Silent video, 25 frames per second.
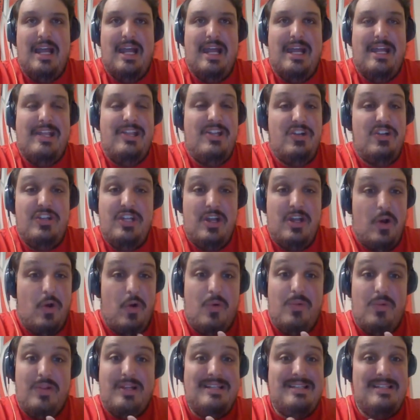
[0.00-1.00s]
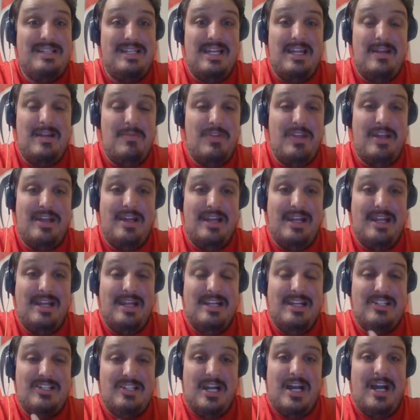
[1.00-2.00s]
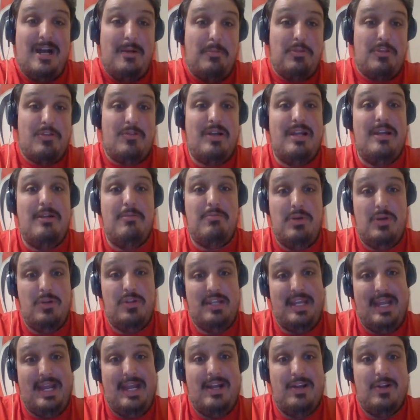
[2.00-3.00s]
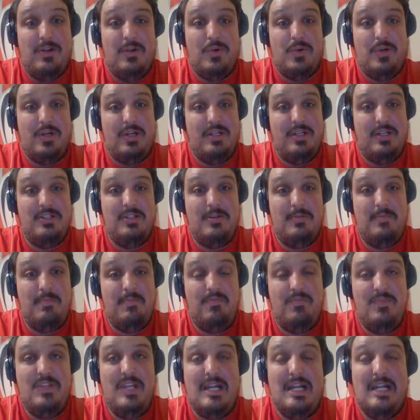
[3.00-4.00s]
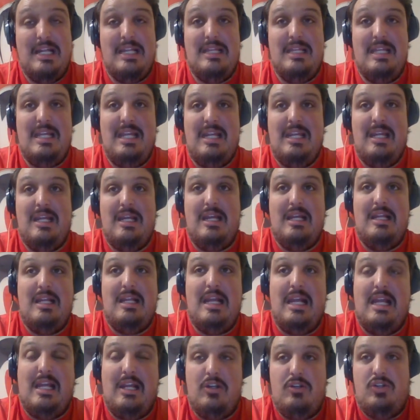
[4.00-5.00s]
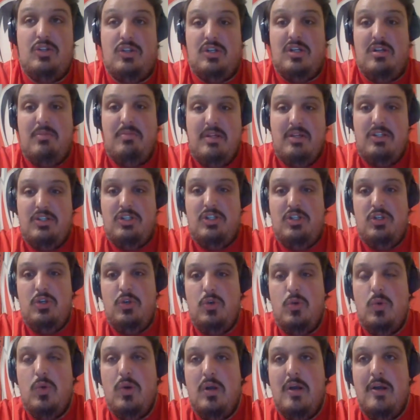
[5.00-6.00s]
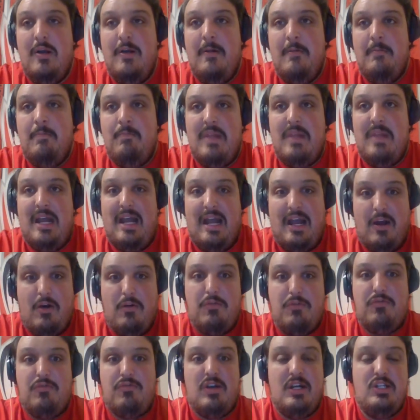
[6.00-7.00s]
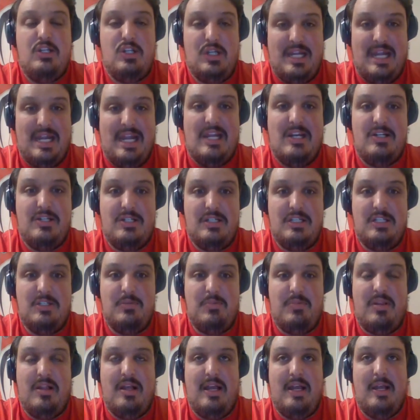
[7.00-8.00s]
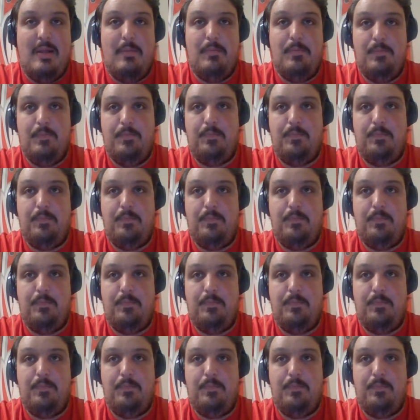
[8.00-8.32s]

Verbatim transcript: And they're the only team that is top three in both categories. And I think it contributes to how Frederik Andersen's playing.